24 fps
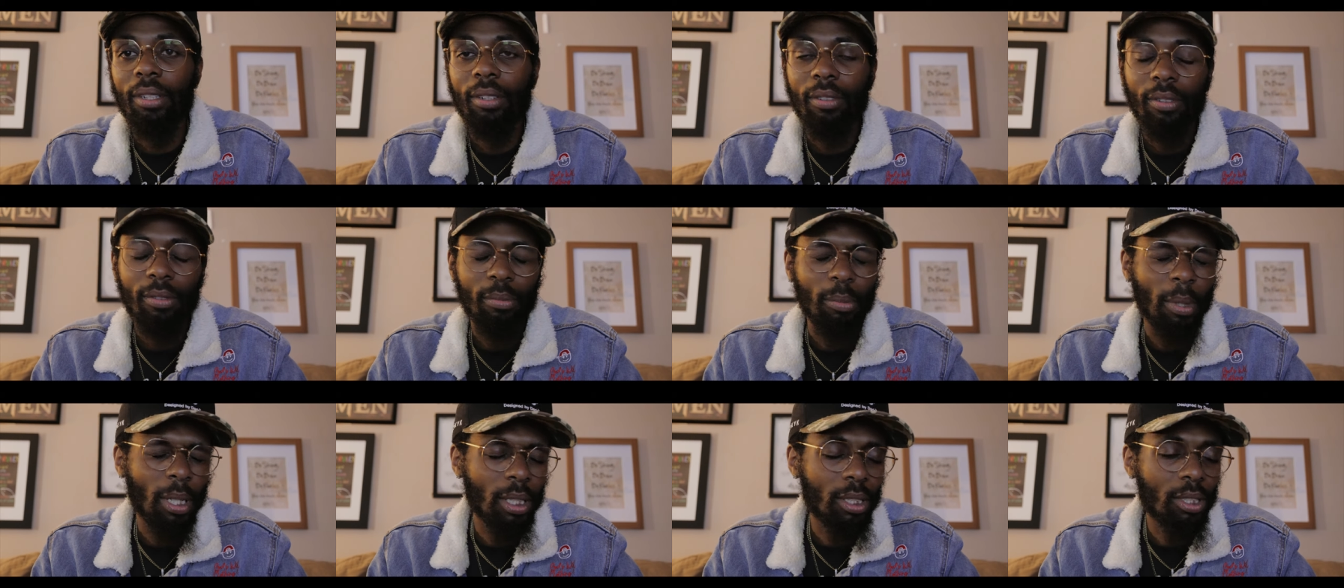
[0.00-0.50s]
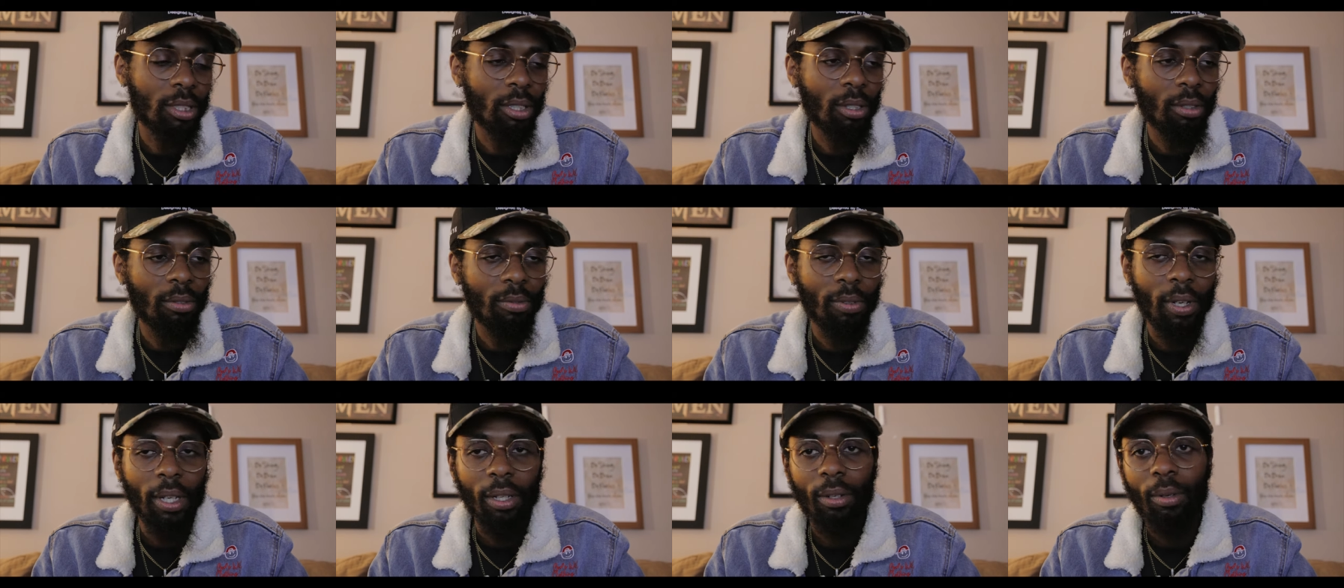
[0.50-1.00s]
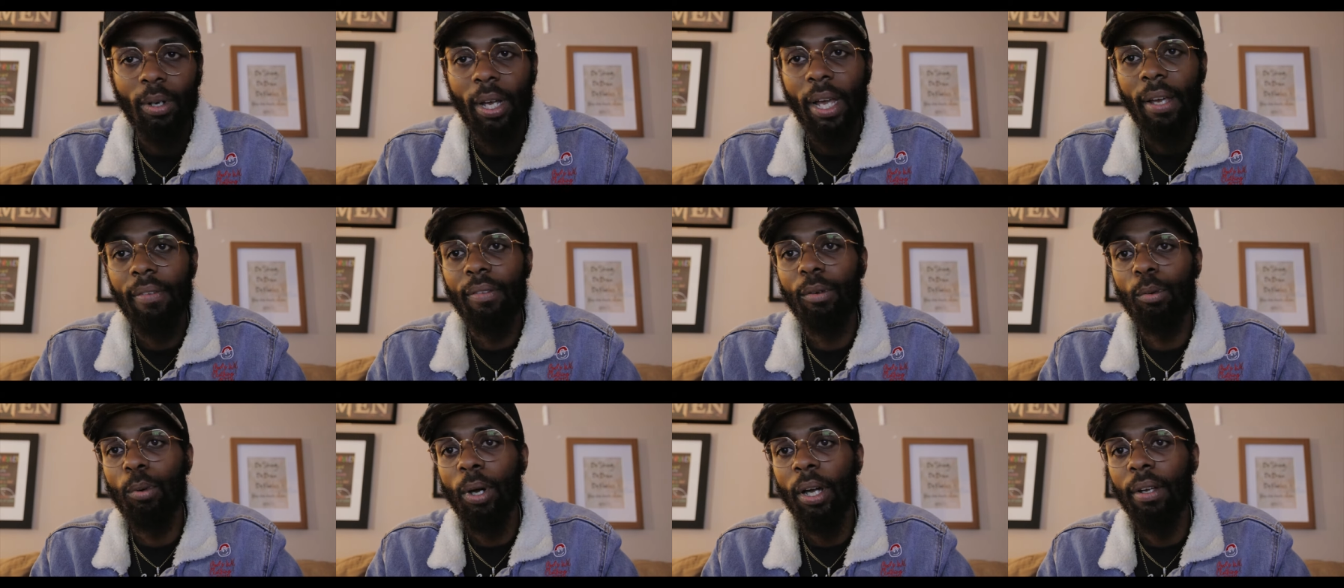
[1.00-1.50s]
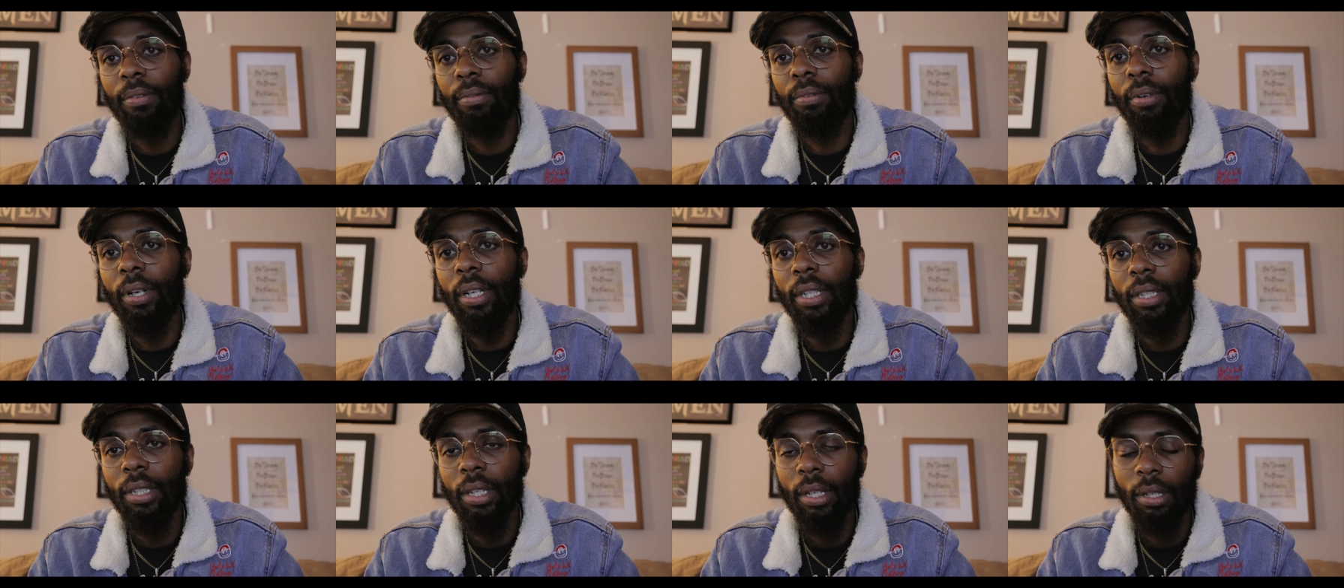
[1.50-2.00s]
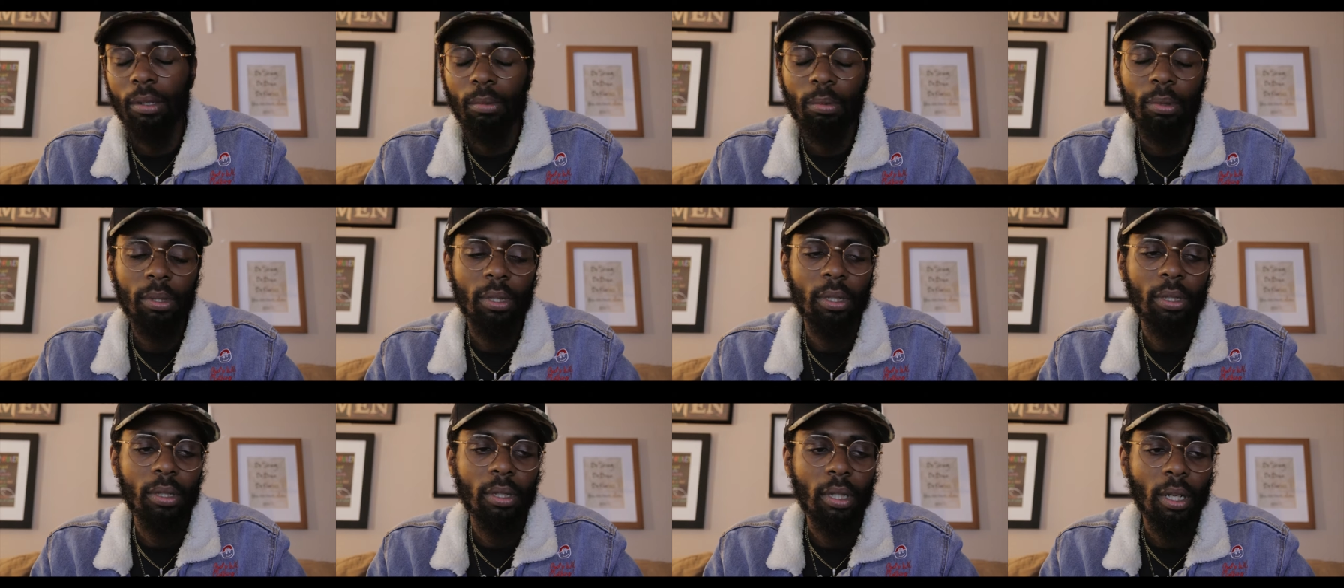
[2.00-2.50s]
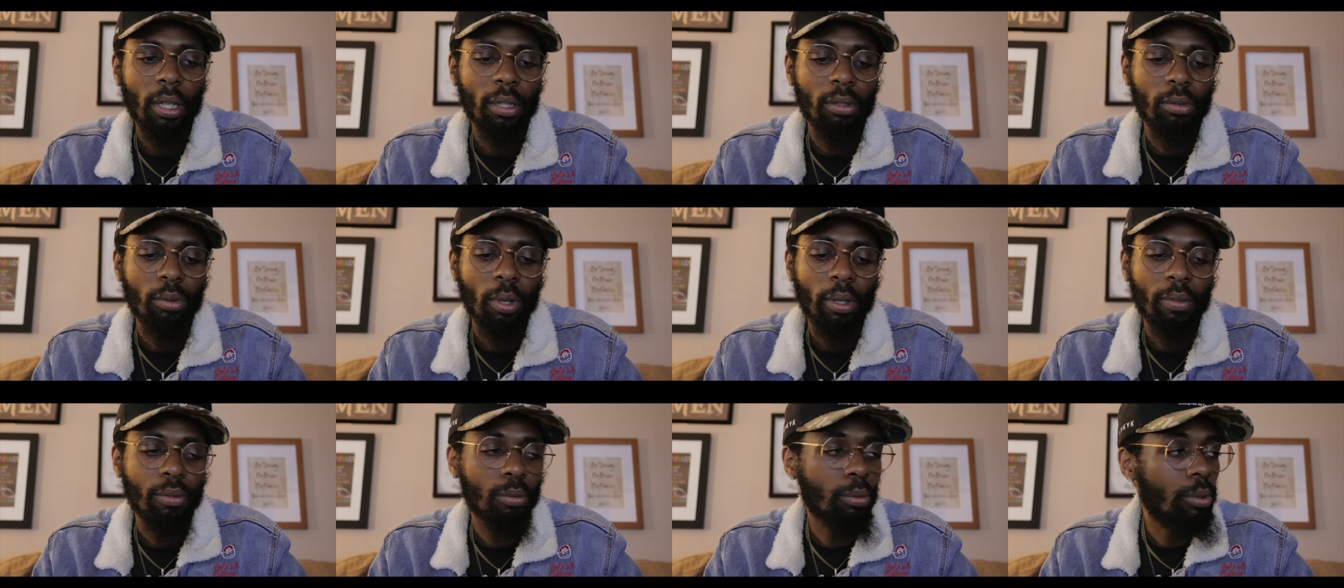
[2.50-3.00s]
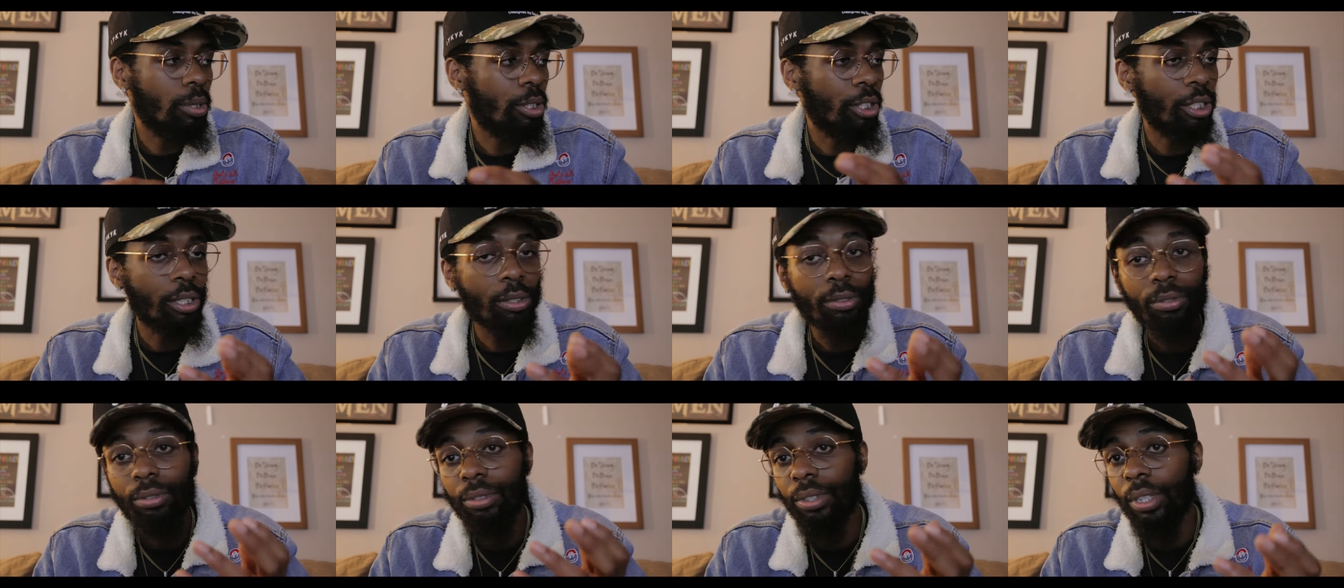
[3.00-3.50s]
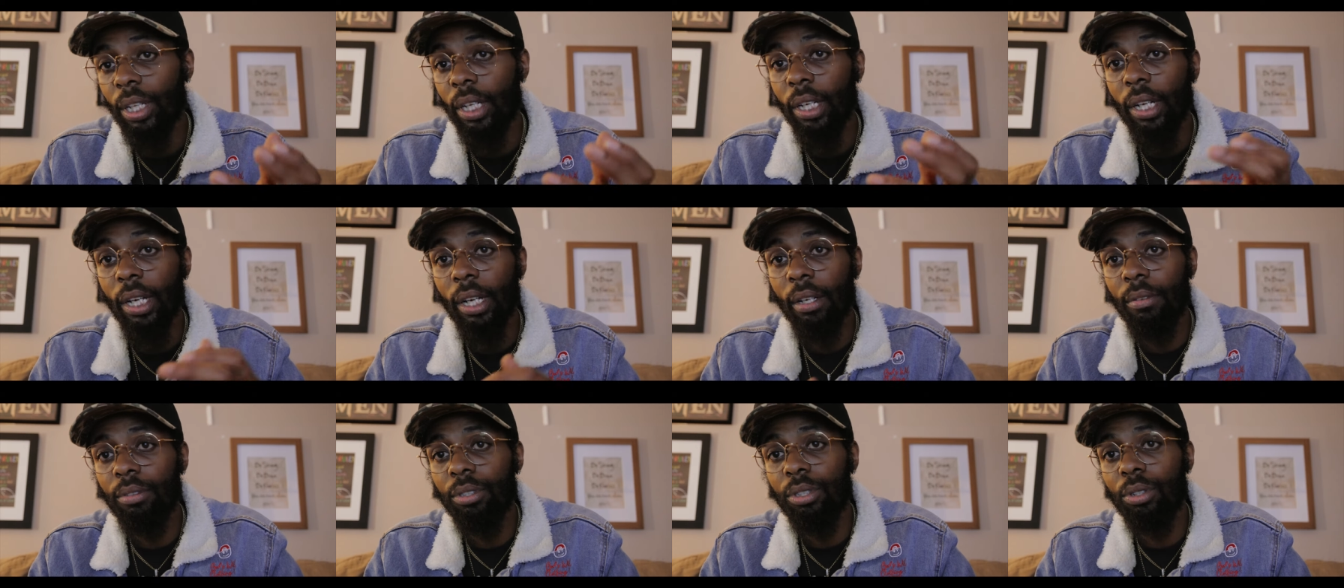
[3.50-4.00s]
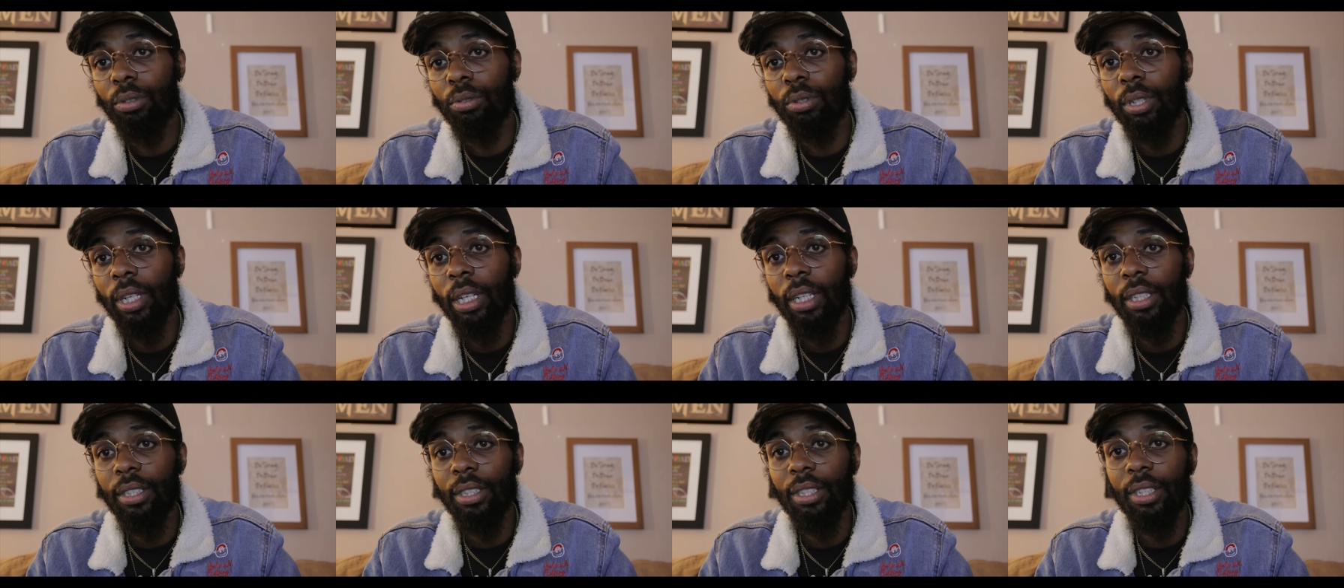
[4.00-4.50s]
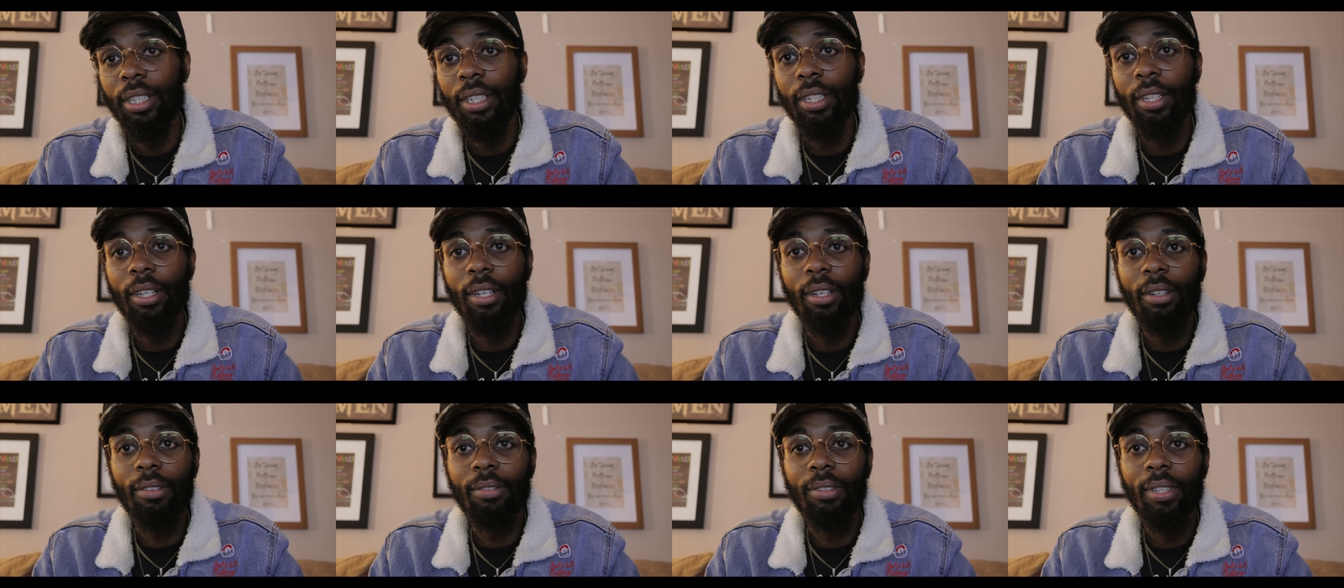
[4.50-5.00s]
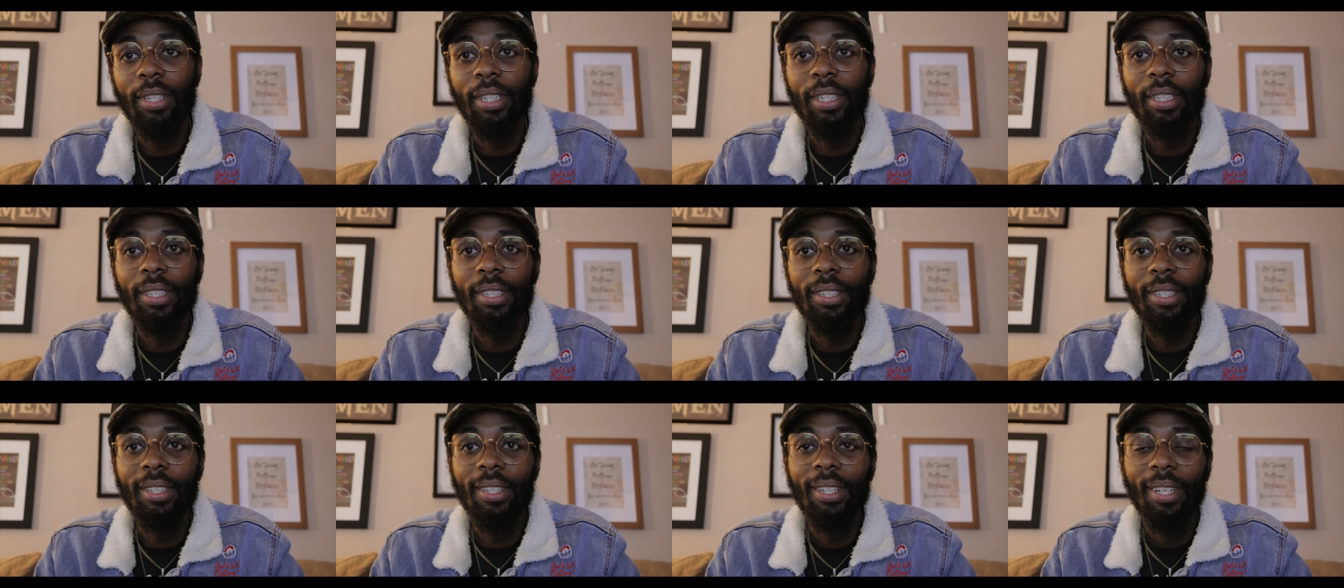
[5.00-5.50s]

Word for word: Of myself, I don't have a wife right now, but I do have 3 children that I have sole custody of, and,